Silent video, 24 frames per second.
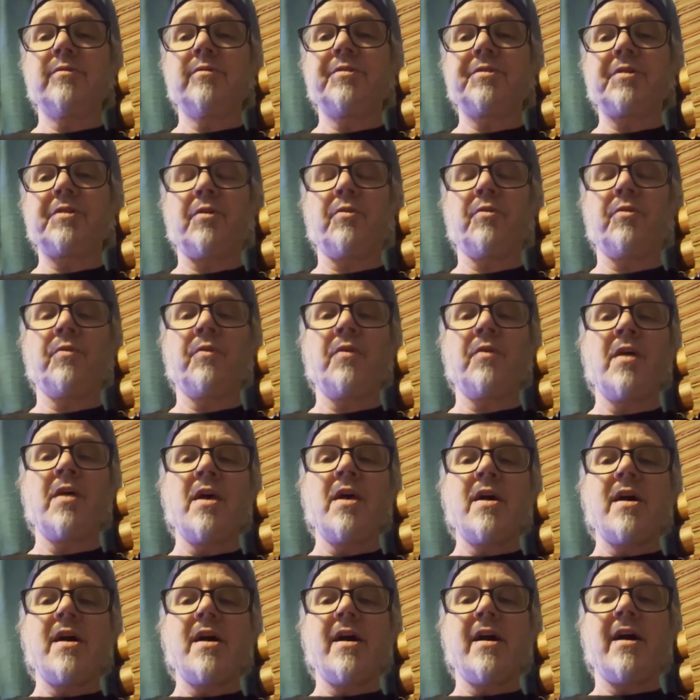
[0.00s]
So
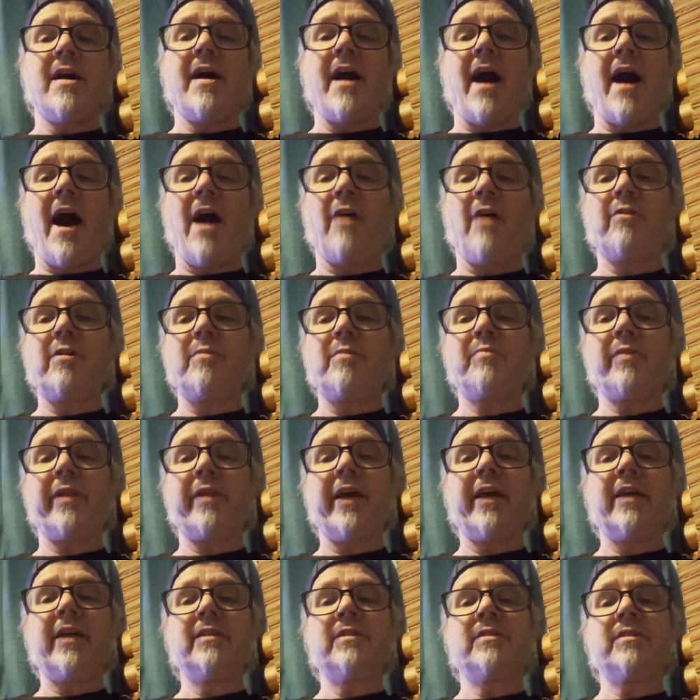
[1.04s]
how he
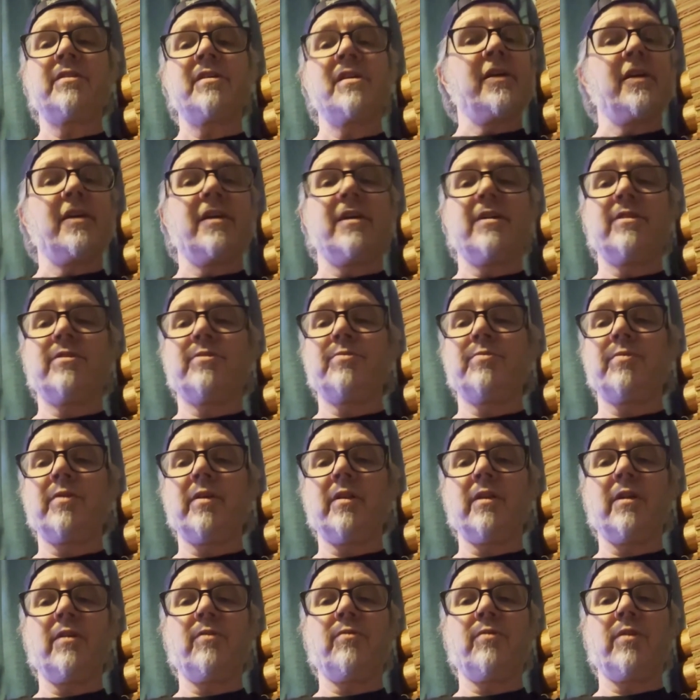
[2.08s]
plays is
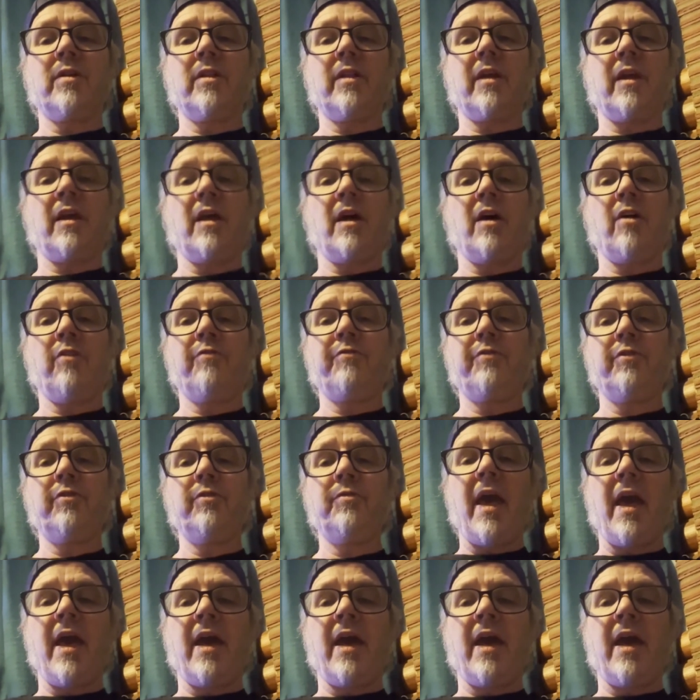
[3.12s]
really, really helpful.